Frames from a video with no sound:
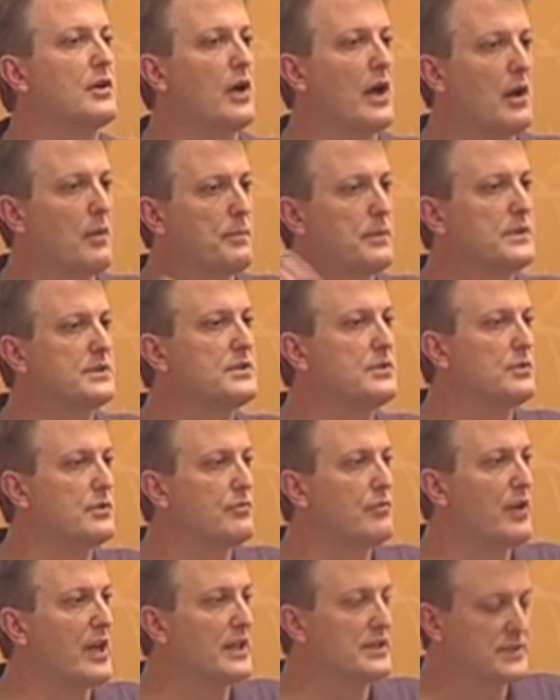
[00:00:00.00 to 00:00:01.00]
are helping to
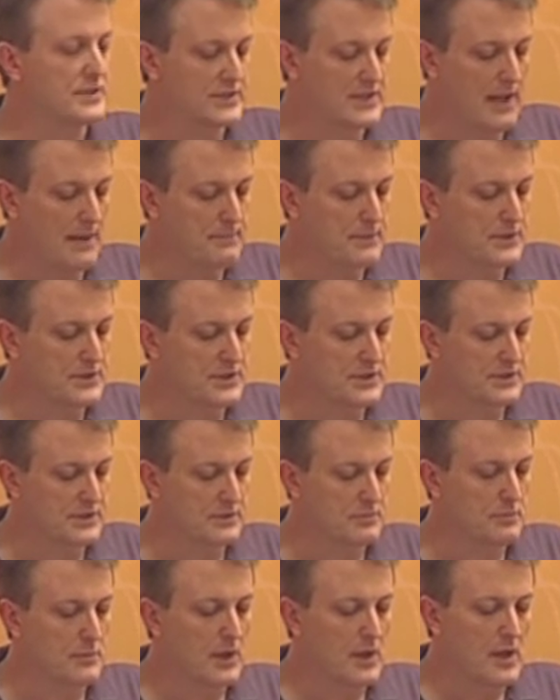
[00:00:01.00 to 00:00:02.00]
advance
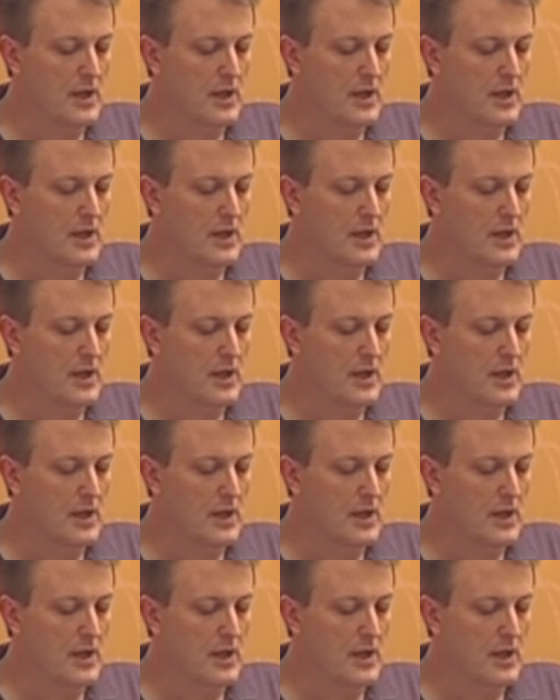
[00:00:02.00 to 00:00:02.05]
skepticism.